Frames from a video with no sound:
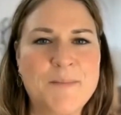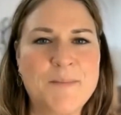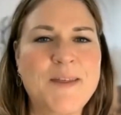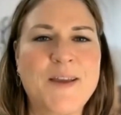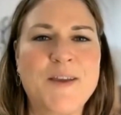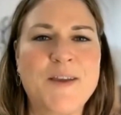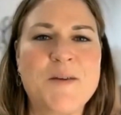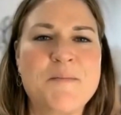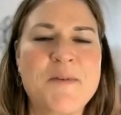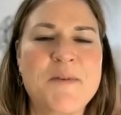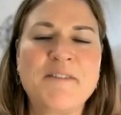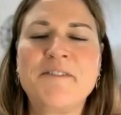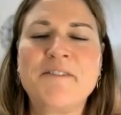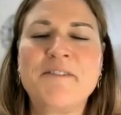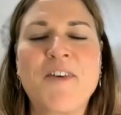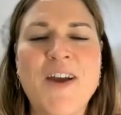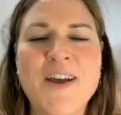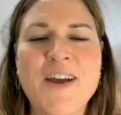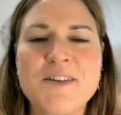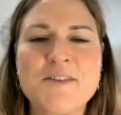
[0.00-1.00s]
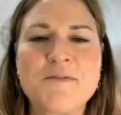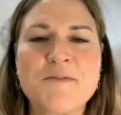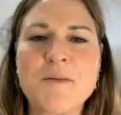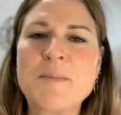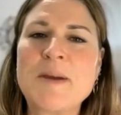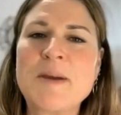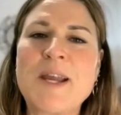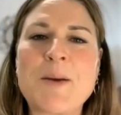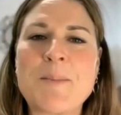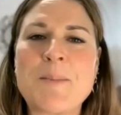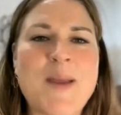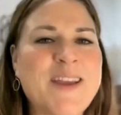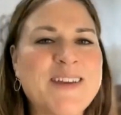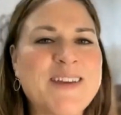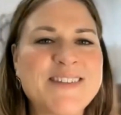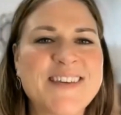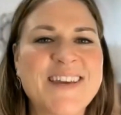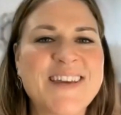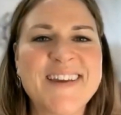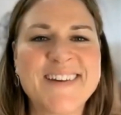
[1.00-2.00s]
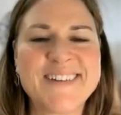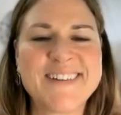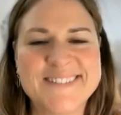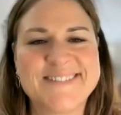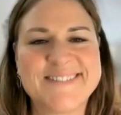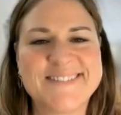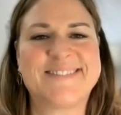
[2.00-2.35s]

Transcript: Thank you, my friend, for being amazing.